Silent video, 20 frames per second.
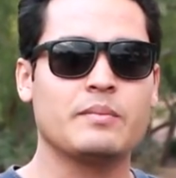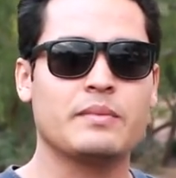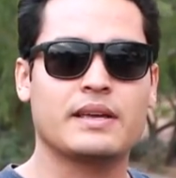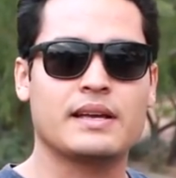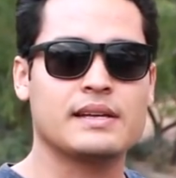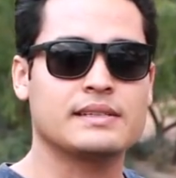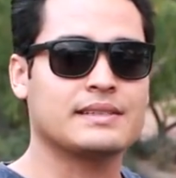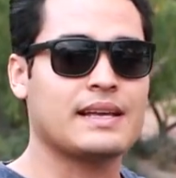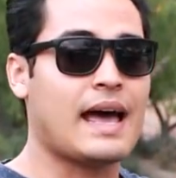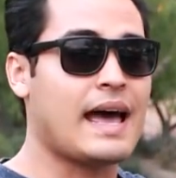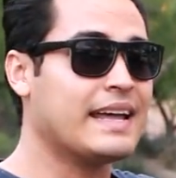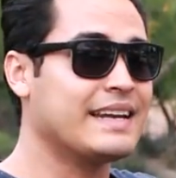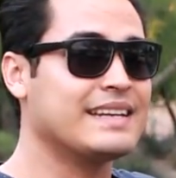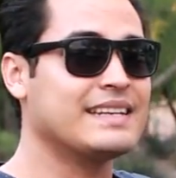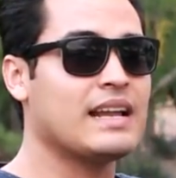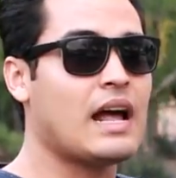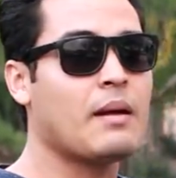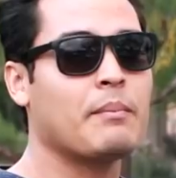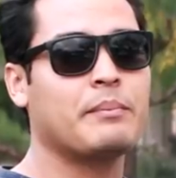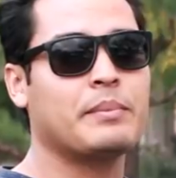Because I did
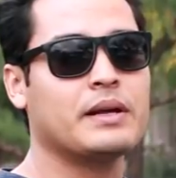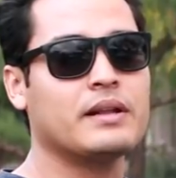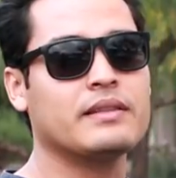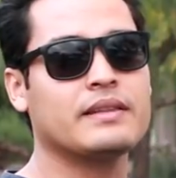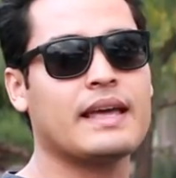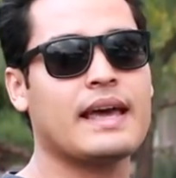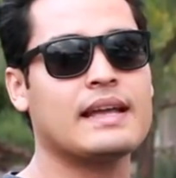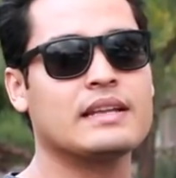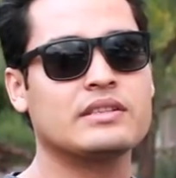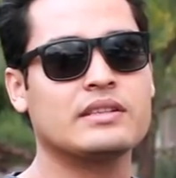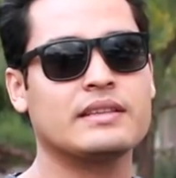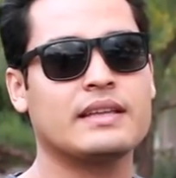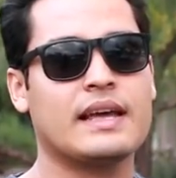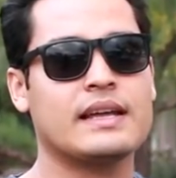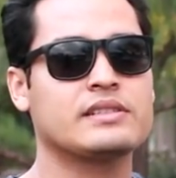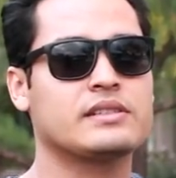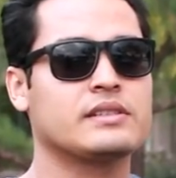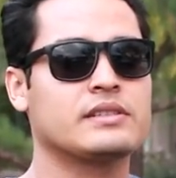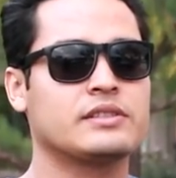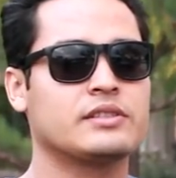not build the engine. The
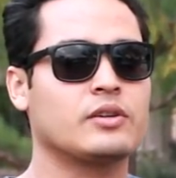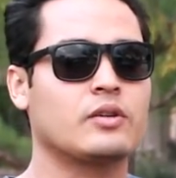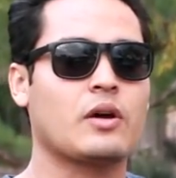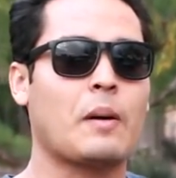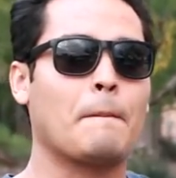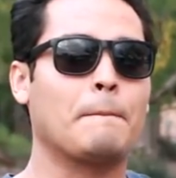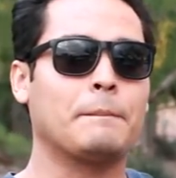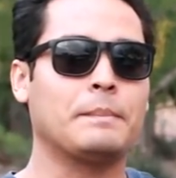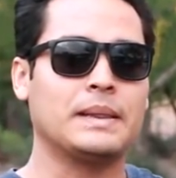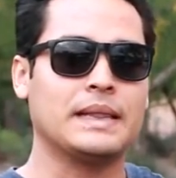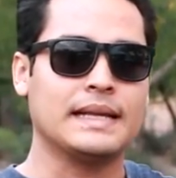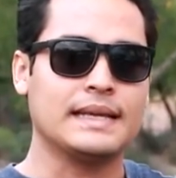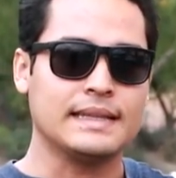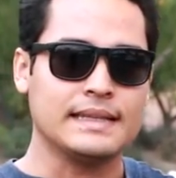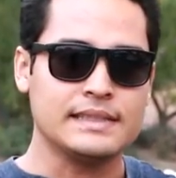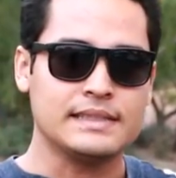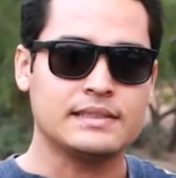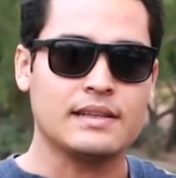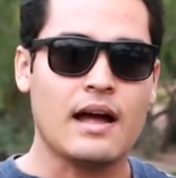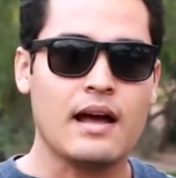engine is still
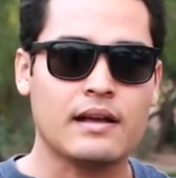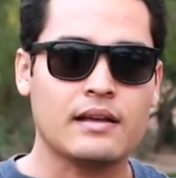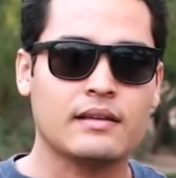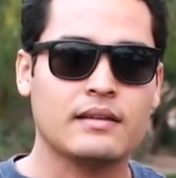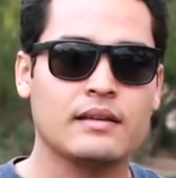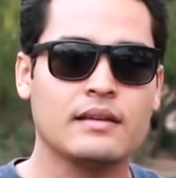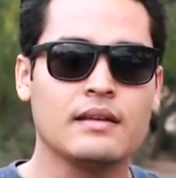completely stock.